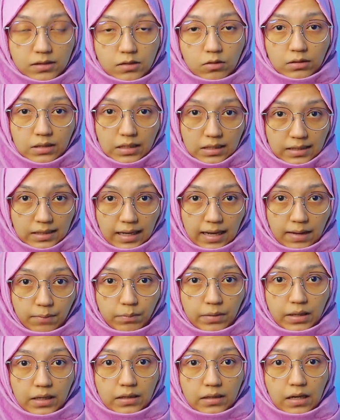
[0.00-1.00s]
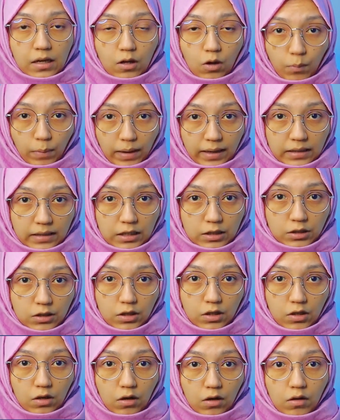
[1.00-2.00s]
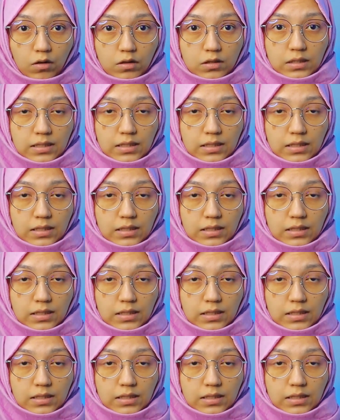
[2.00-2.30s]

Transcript: So this can be the combination of